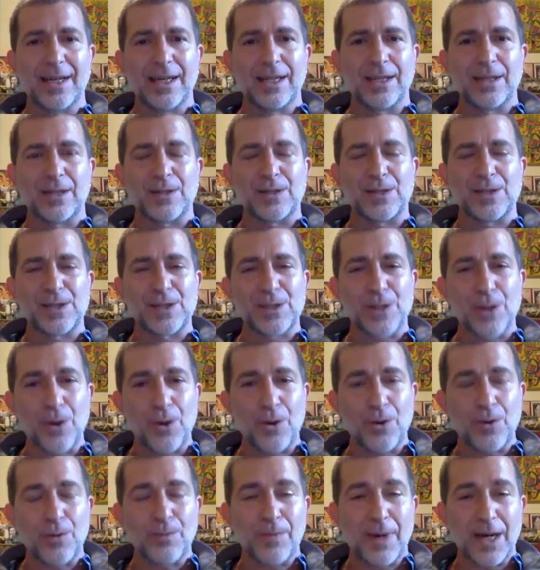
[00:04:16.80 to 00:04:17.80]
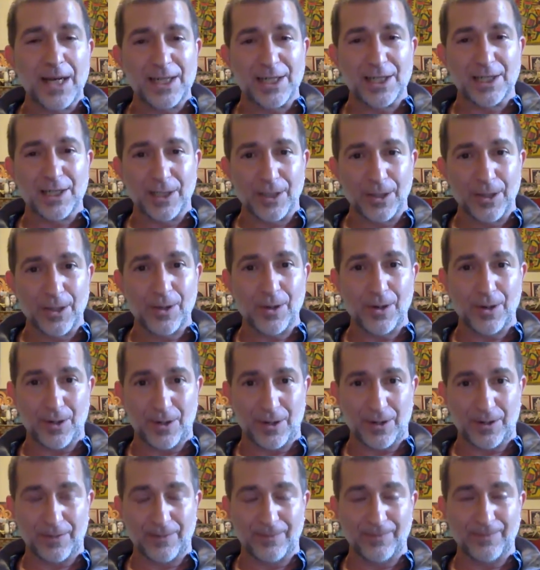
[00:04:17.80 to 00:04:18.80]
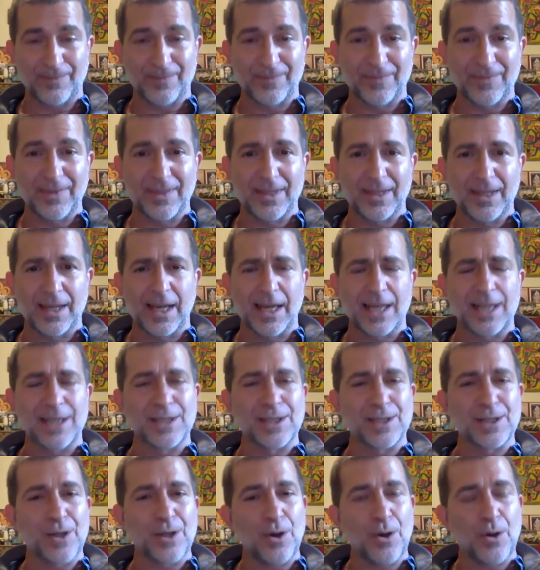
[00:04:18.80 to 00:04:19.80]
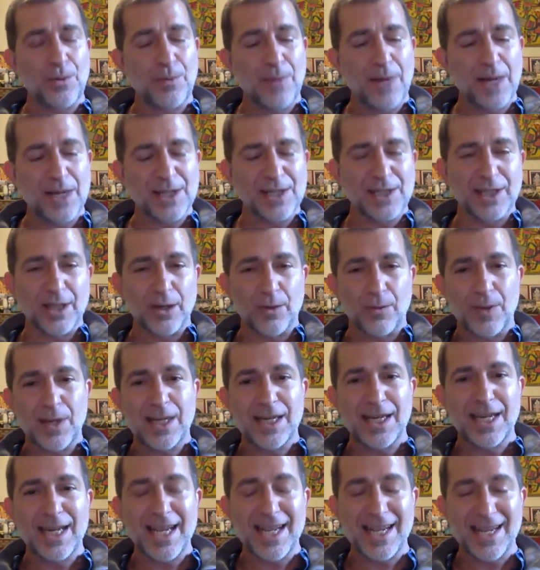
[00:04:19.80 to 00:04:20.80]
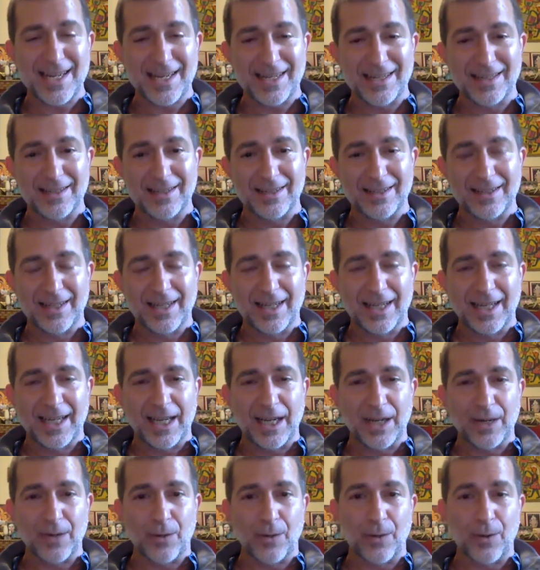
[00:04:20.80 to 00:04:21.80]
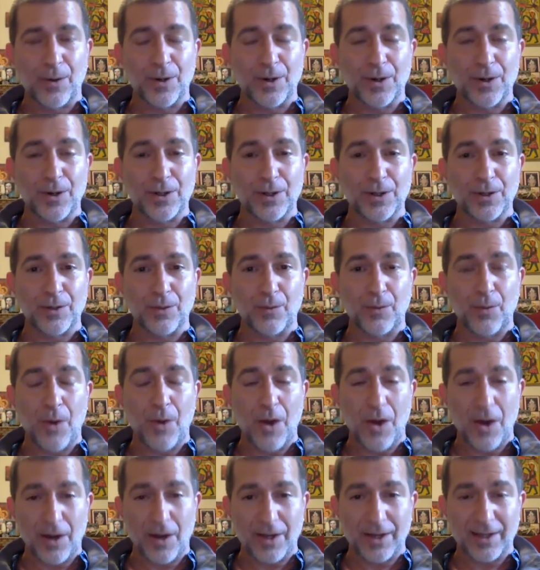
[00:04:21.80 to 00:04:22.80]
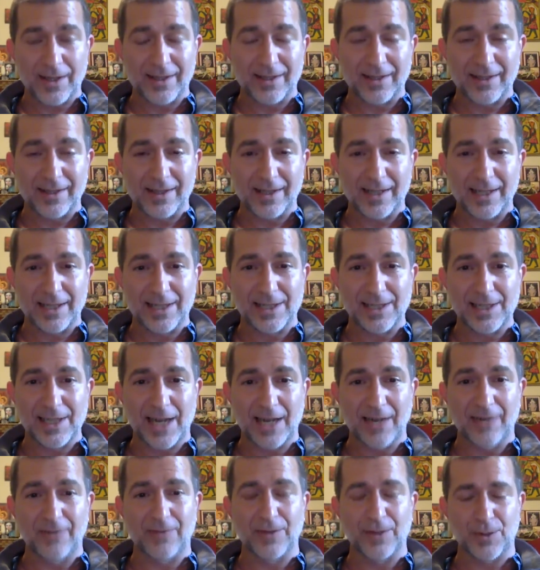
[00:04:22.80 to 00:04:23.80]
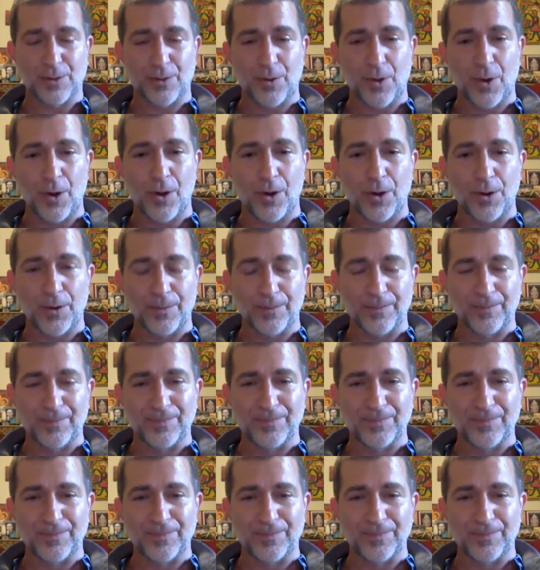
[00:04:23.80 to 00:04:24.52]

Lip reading: There's so much to learn and so much that we need in order to walk instead of to crawl.